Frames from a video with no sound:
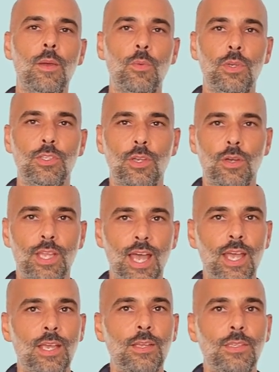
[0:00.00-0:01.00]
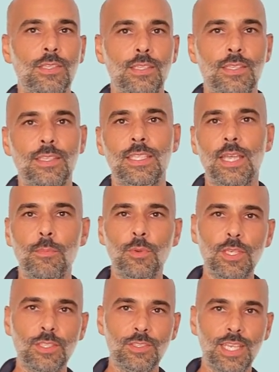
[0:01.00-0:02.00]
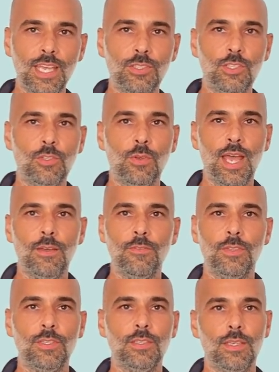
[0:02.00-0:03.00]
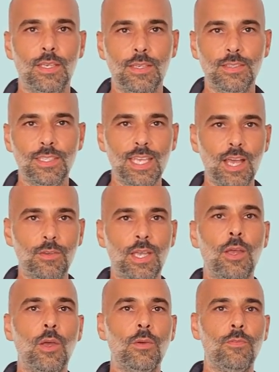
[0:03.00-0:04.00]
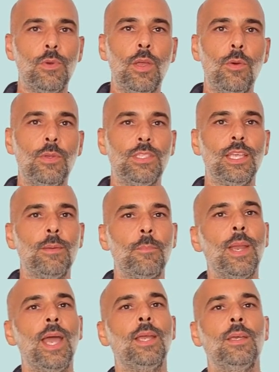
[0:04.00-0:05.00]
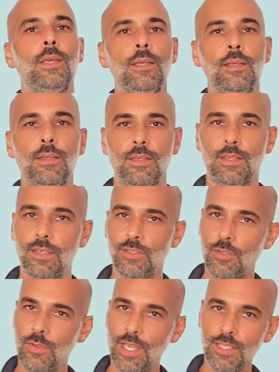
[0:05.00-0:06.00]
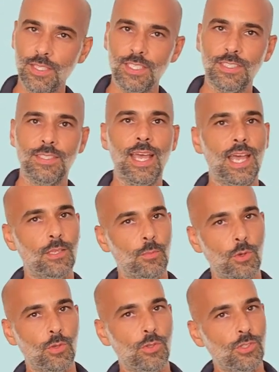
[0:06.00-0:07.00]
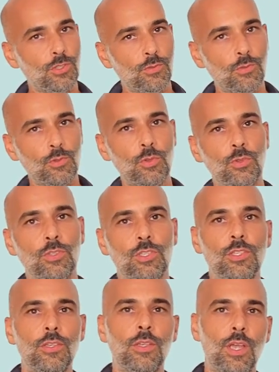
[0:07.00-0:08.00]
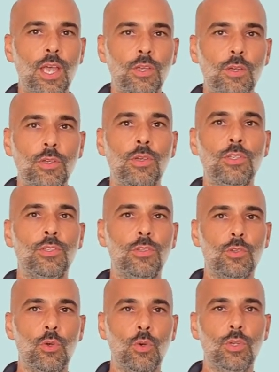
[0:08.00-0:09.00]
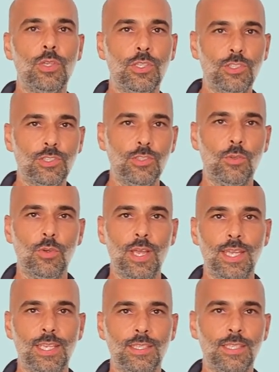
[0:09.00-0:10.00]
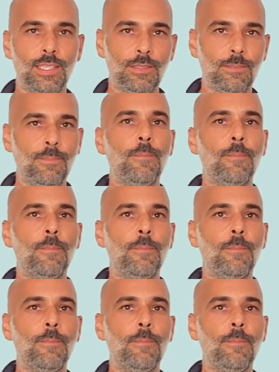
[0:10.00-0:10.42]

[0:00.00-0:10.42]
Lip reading: We saw lions, zebras, and giraffes. See how they all follow the same pattern? You can list animals, foods, colors, toys, or anything.